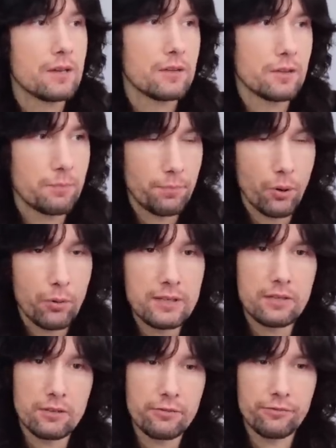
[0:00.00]
the
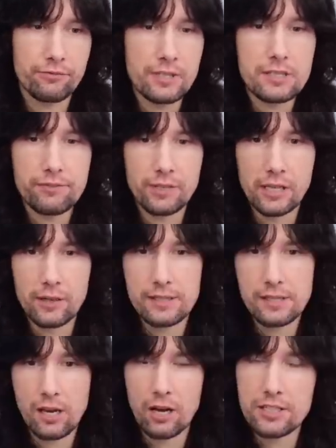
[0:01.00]
point of this video is
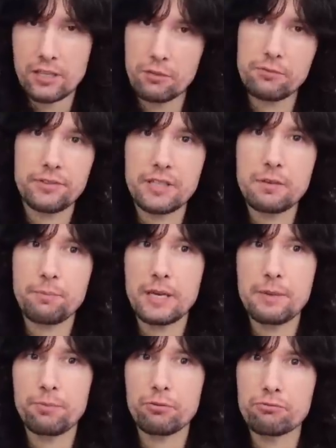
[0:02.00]
that I don't think
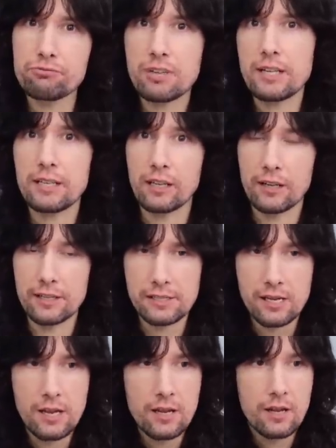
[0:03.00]
people realize,
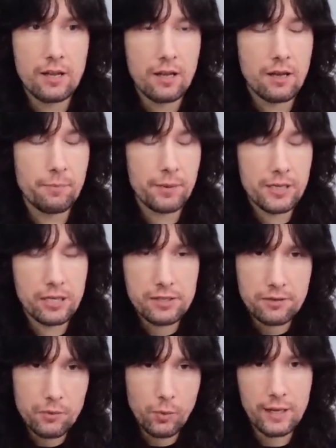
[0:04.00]
because
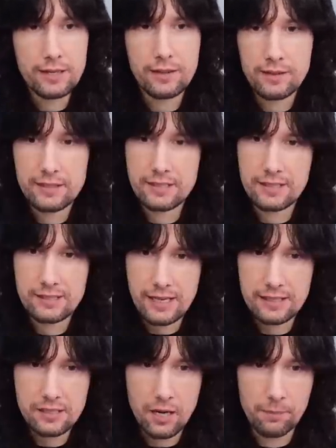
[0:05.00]
of the way that this is
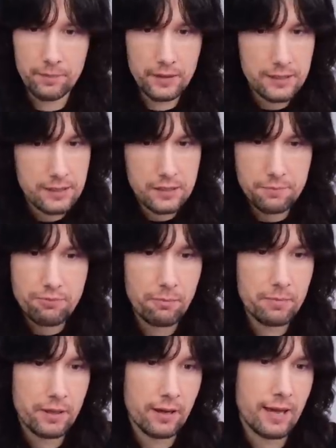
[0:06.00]
set up, and this is the
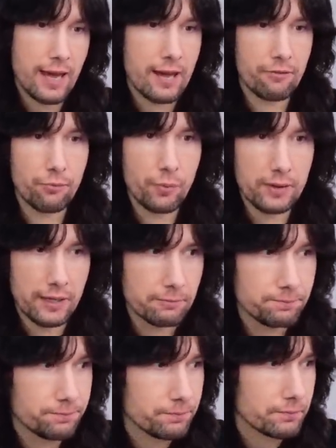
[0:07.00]
problem that I have with it,
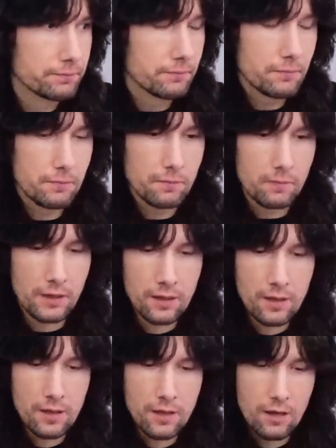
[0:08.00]

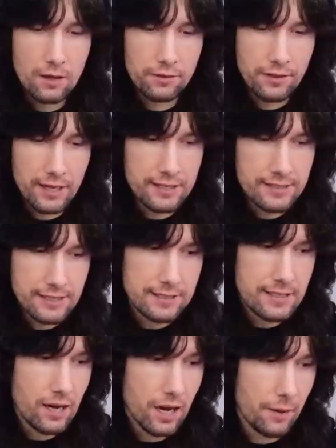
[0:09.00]
they're
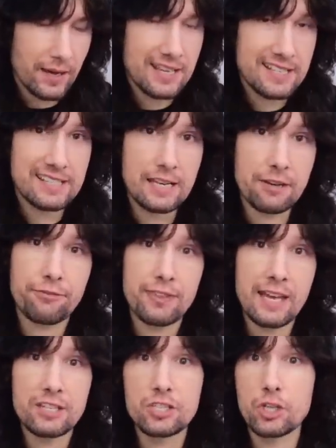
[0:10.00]
setting up as if
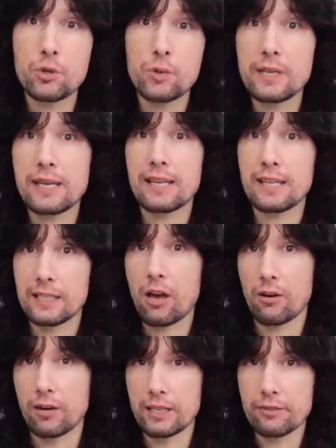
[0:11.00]
they're doing it
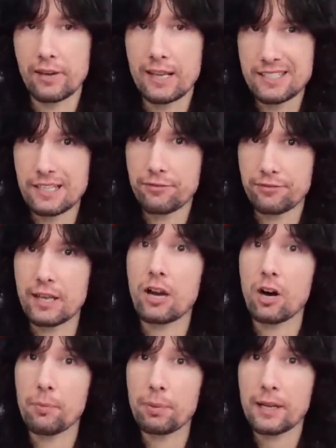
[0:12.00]
live, as if they
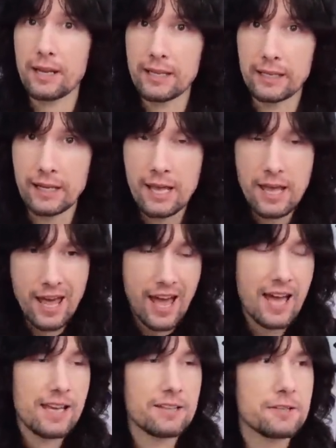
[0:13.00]
are playing.
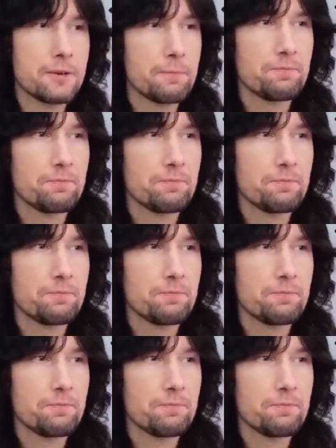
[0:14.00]
And